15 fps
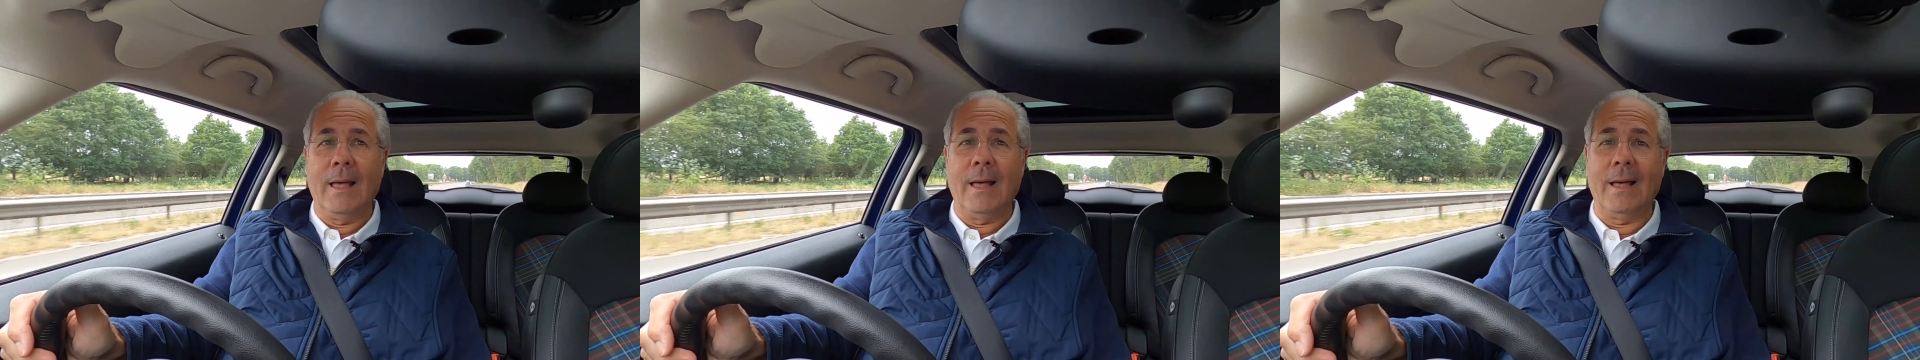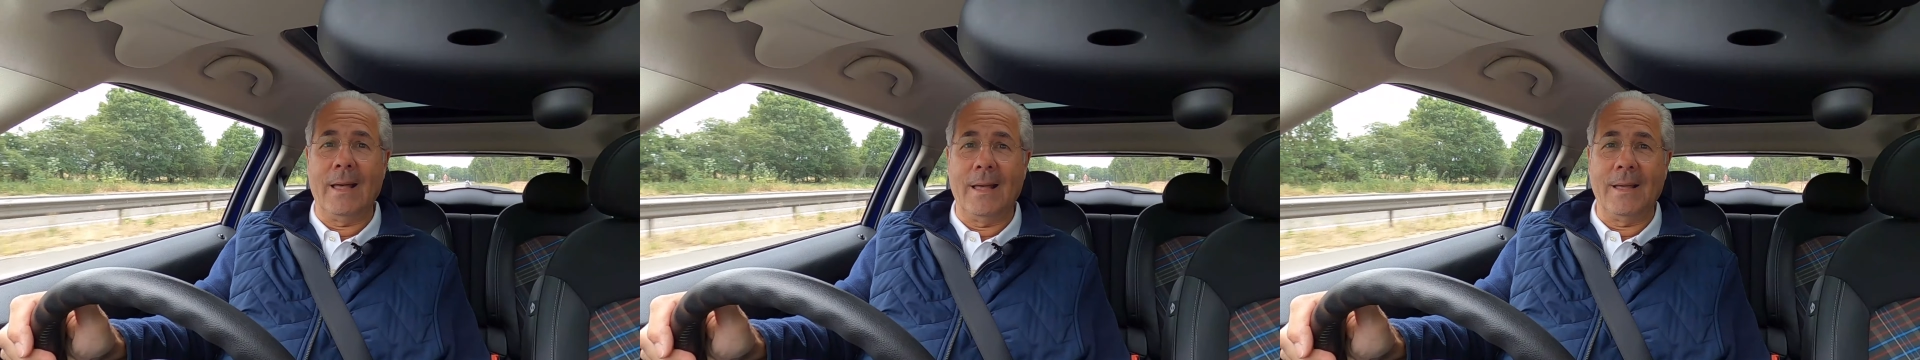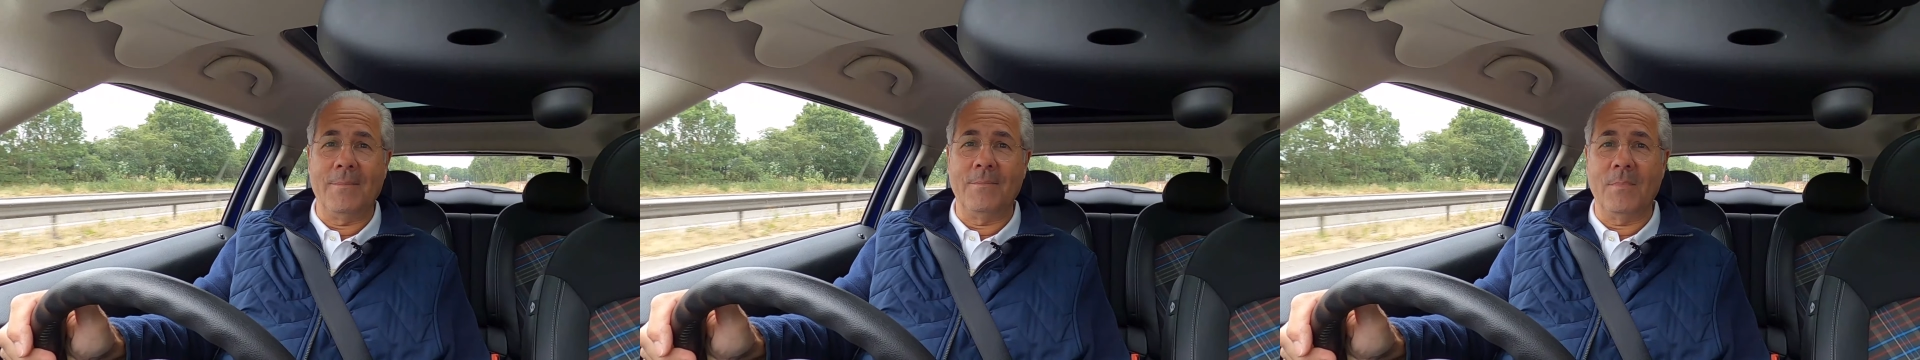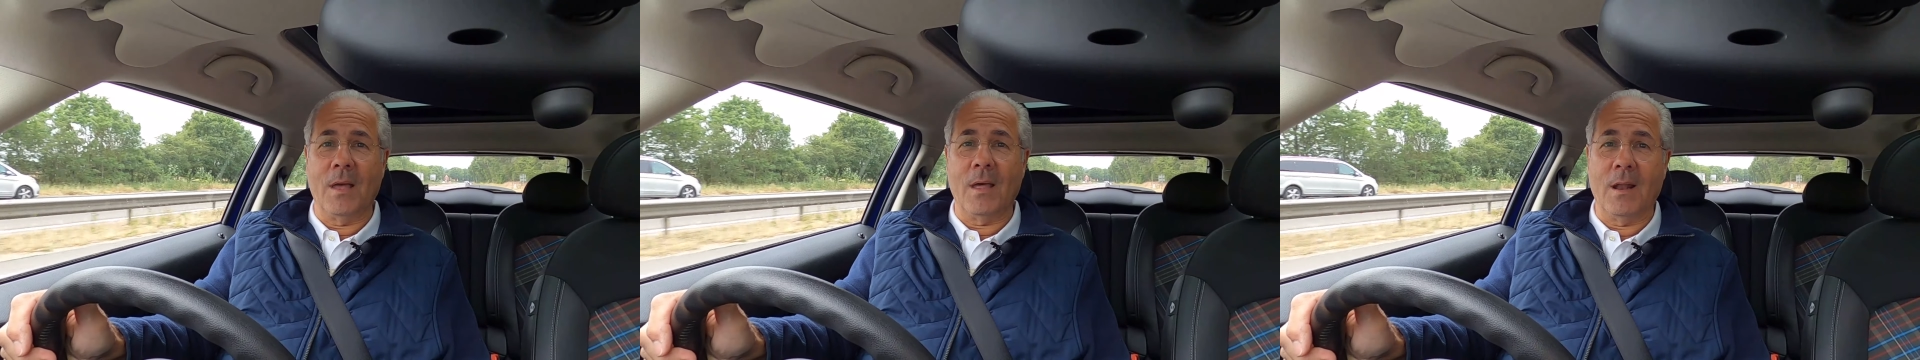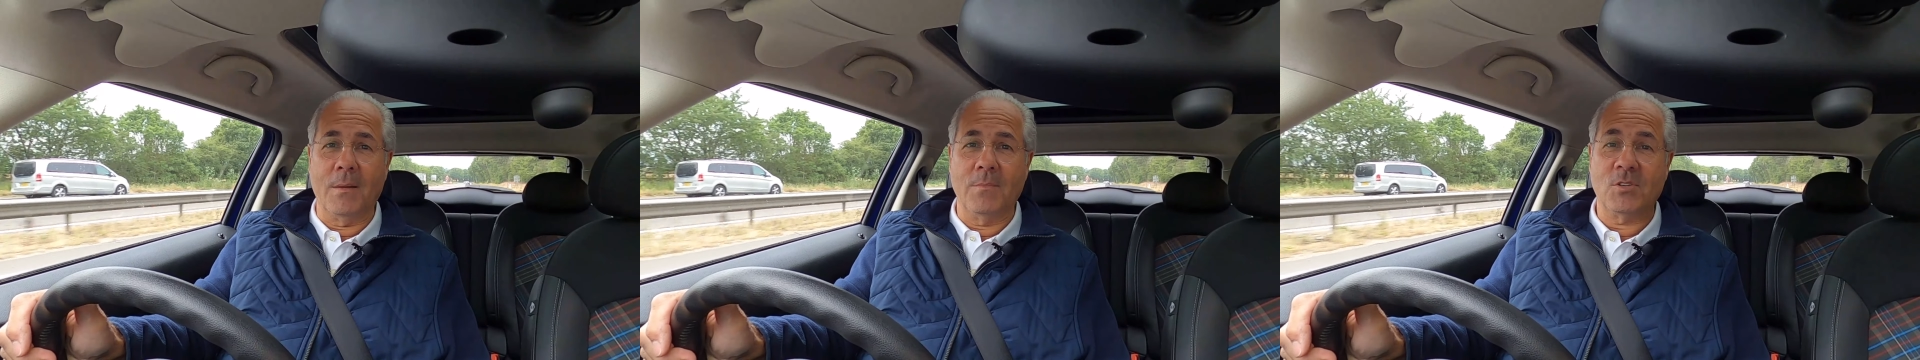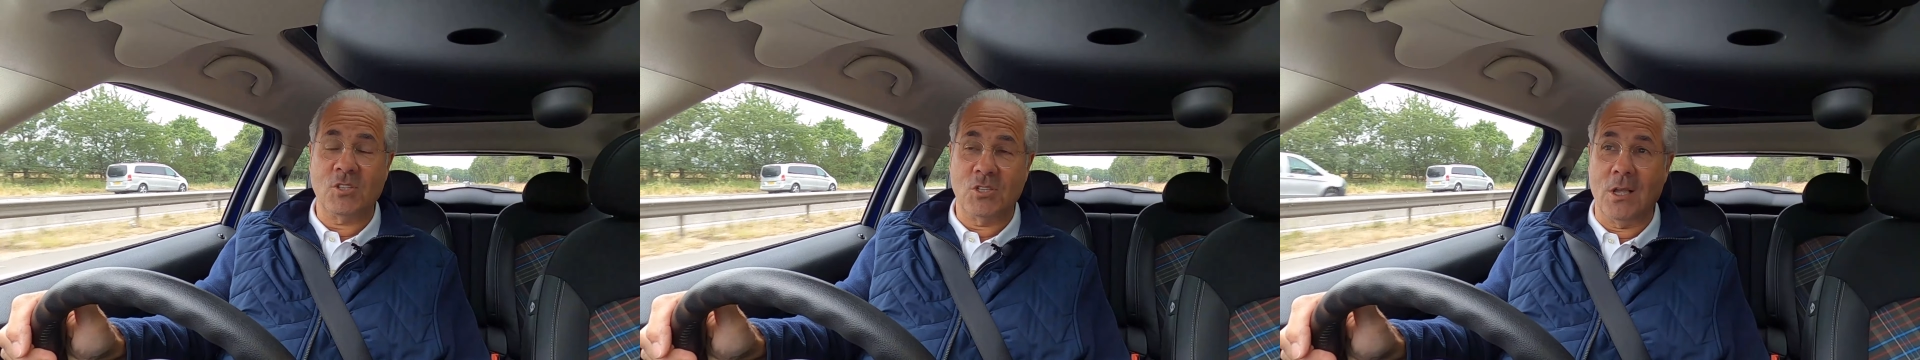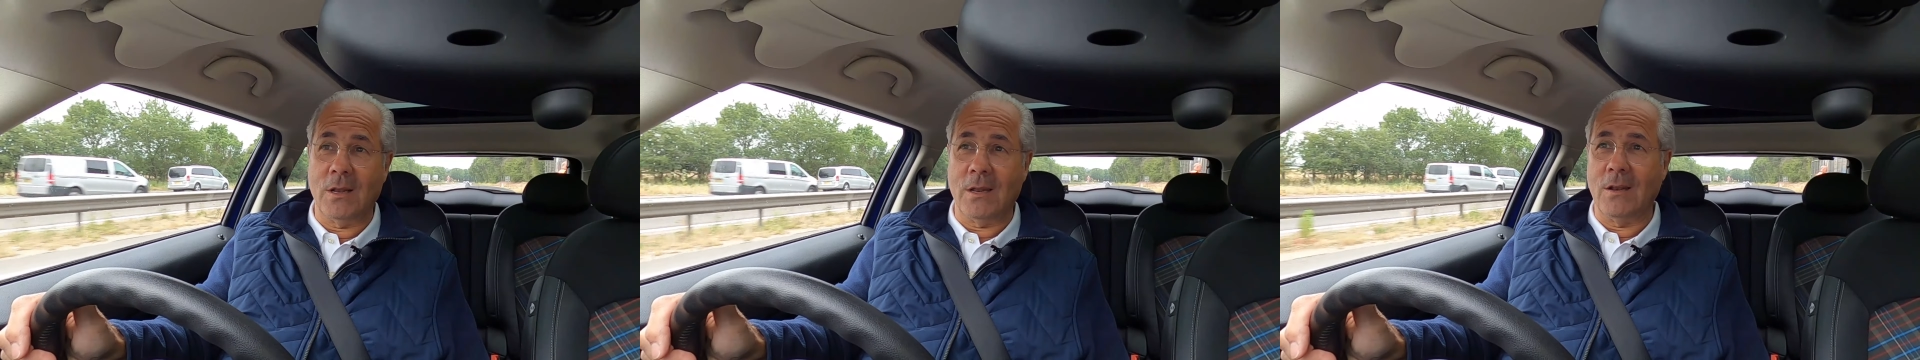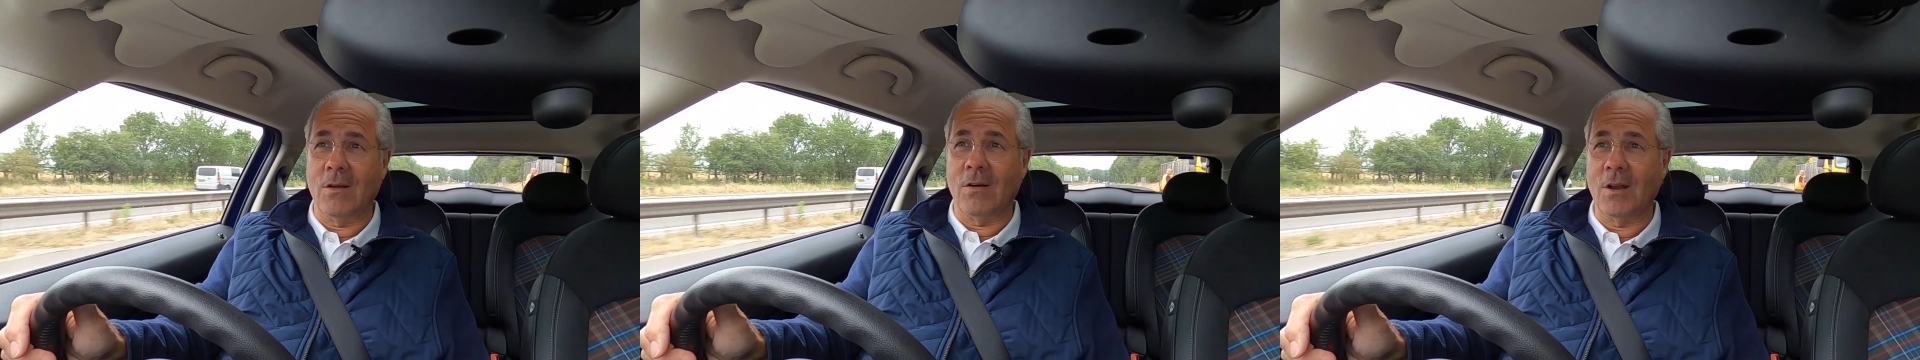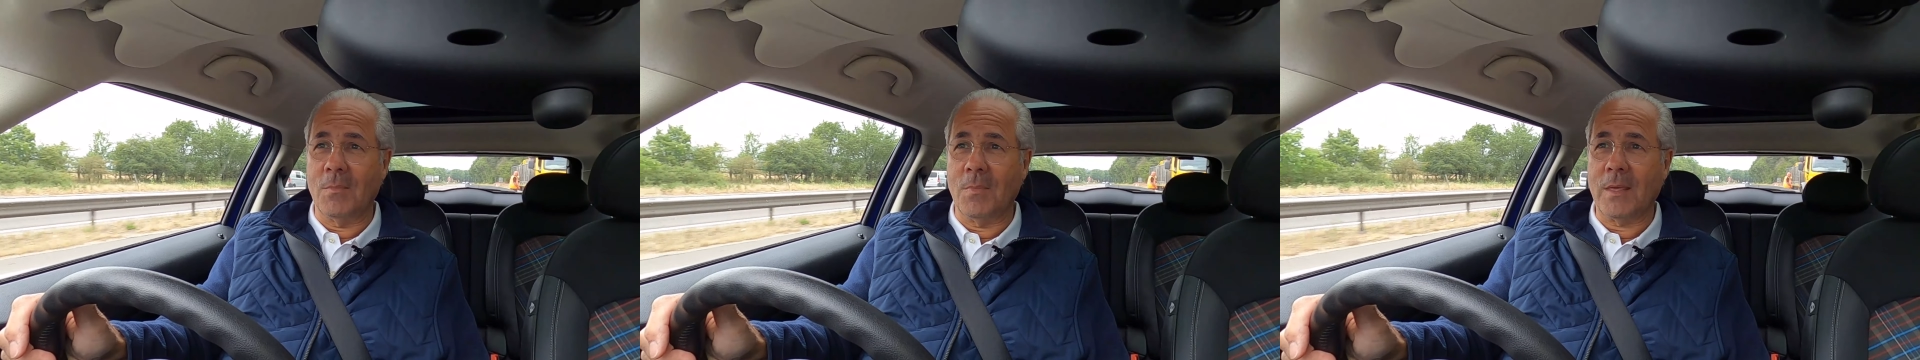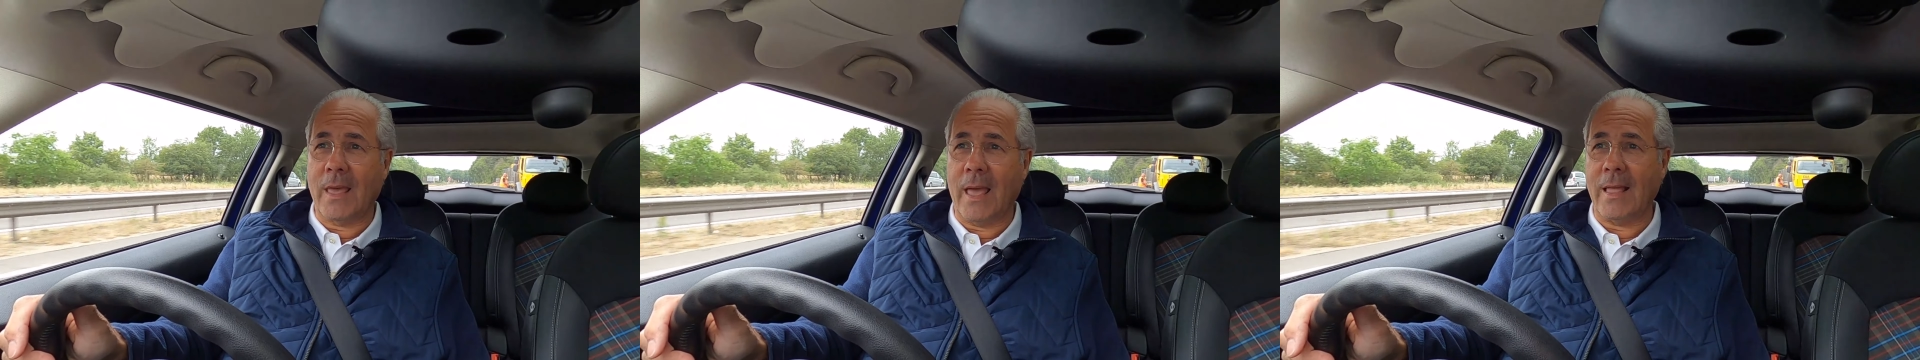um, and I'm certainly not going
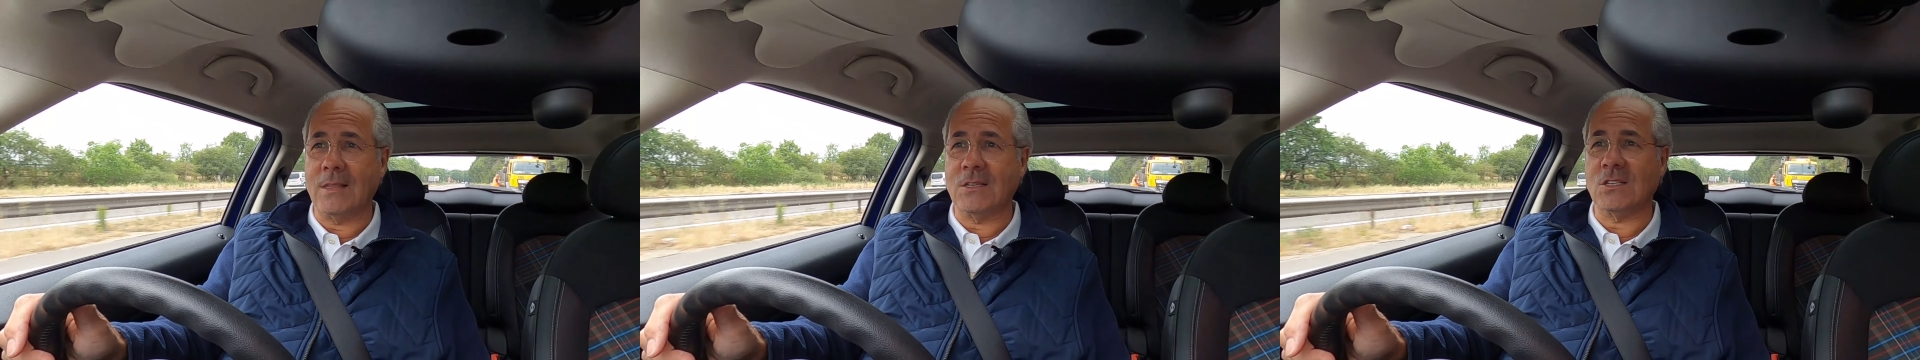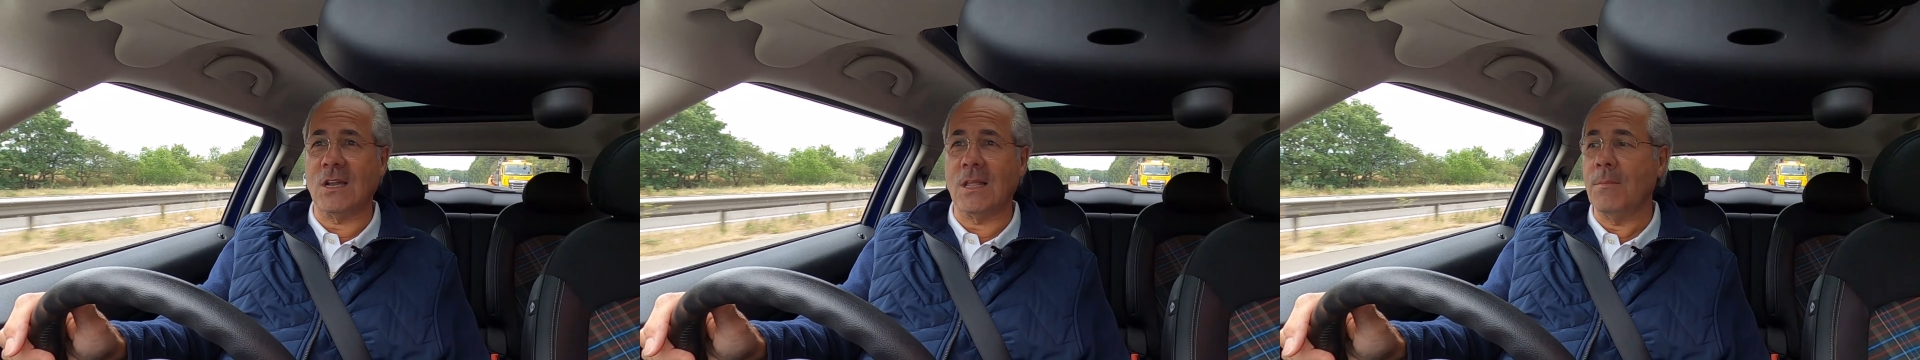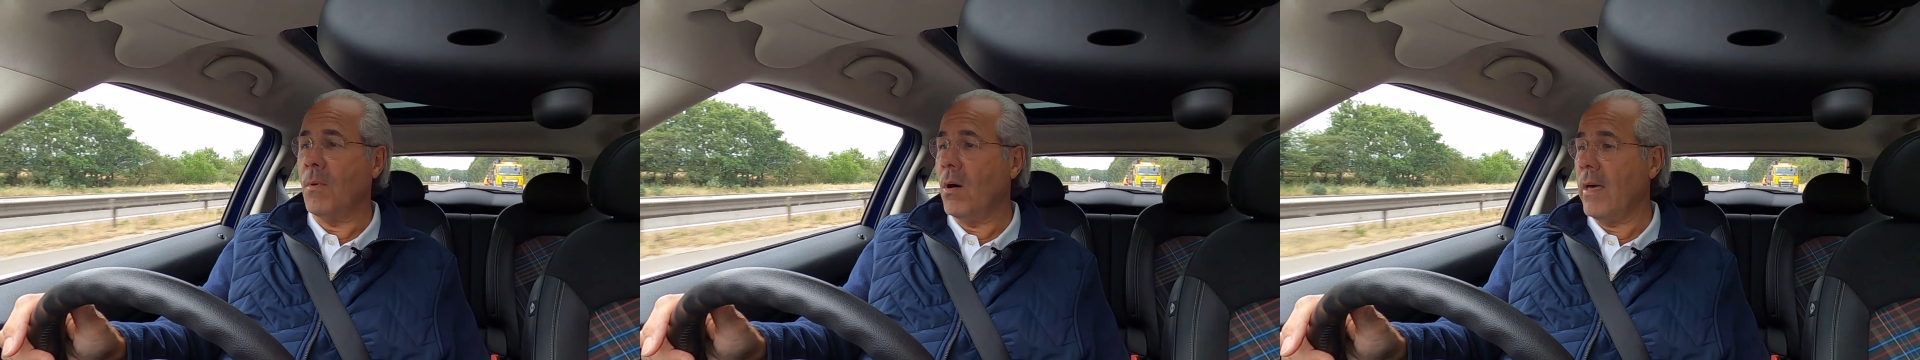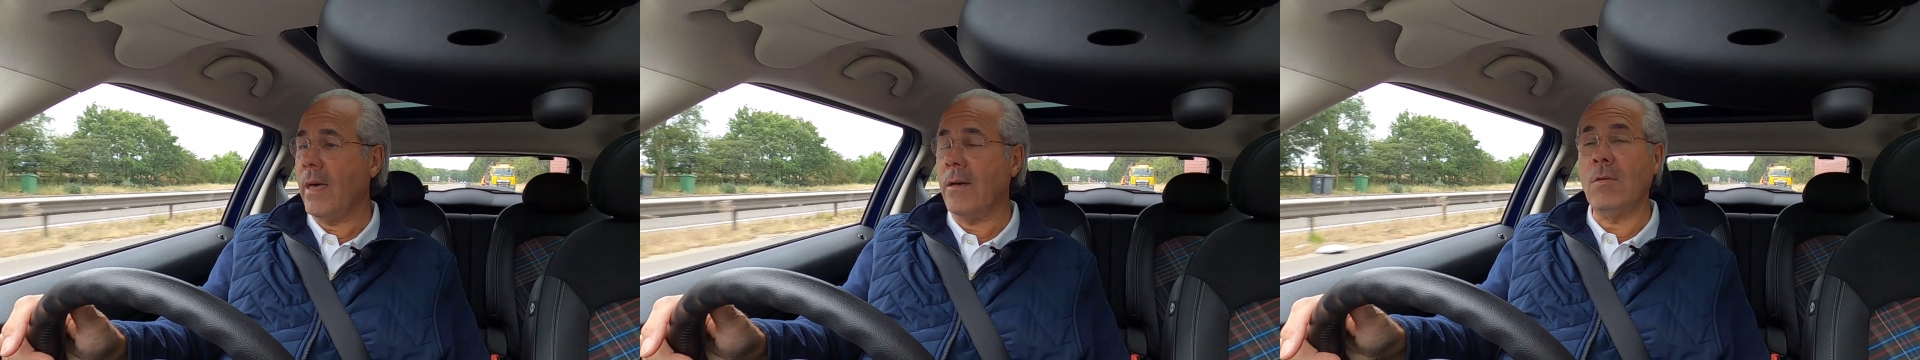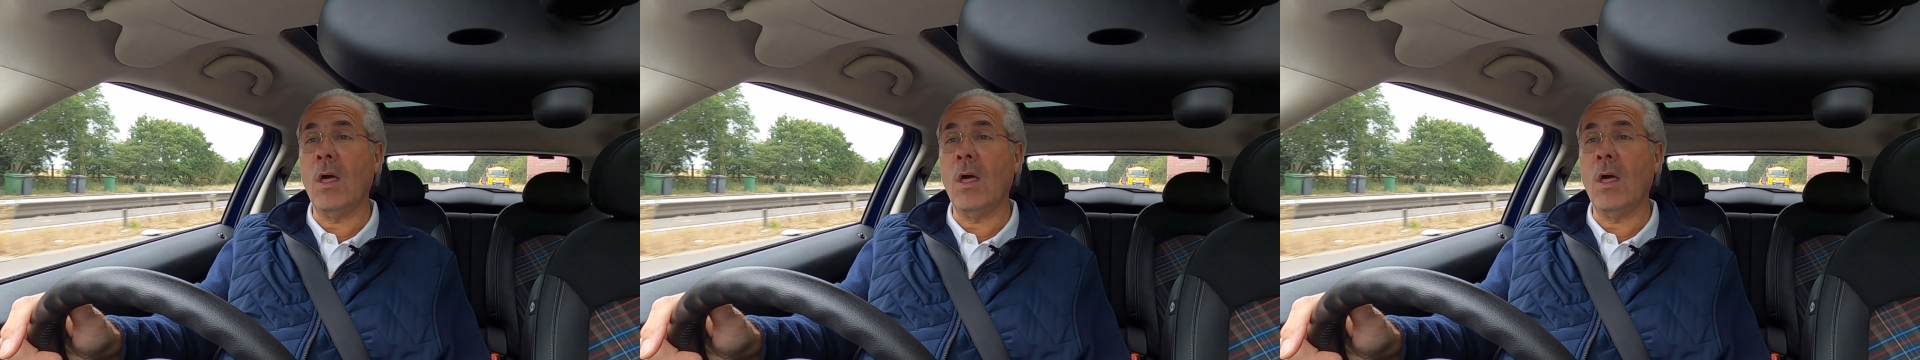to be cancelling my